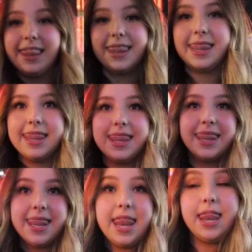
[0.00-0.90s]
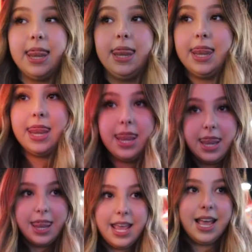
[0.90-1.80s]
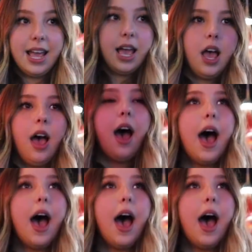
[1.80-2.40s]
What do you want to do aside from being a professional dancer?